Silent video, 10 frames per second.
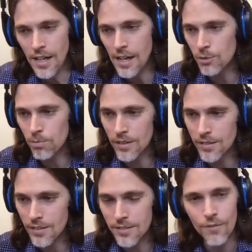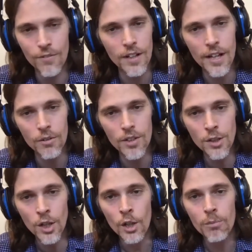I'll split test different languages
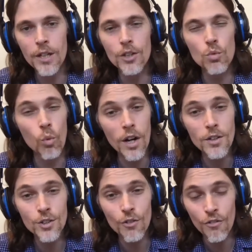because once you